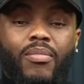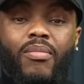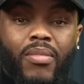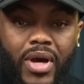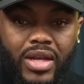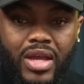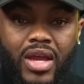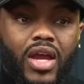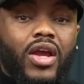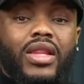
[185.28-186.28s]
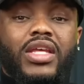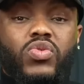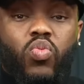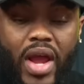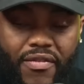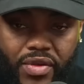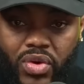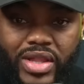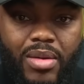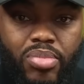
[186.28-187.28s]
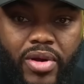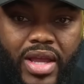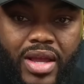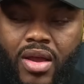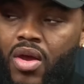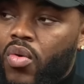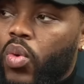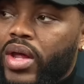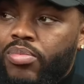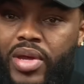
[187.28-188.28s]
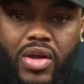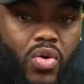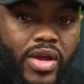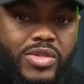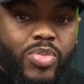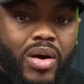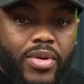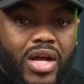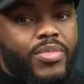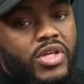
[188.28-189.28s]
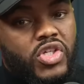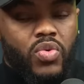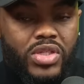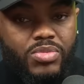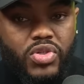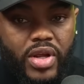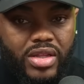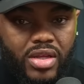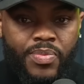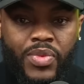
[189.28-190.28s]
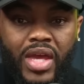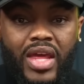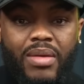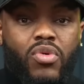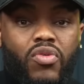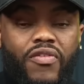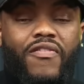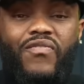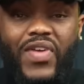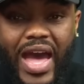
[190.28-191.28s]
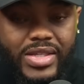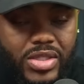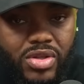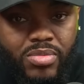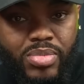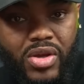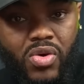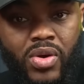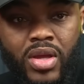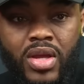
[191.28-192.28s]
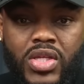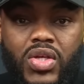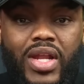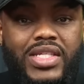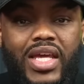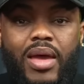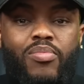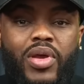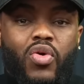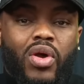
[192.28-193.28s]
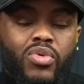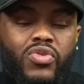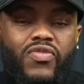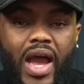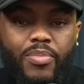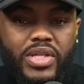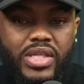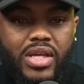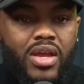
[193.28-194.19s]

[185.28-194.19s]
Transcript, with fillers: money, or at least revenue that they bring in when Bitcoin is pumping up and showing some strength. And they move faster than Bitcoin. So let's say that Bitcoin moves 5%.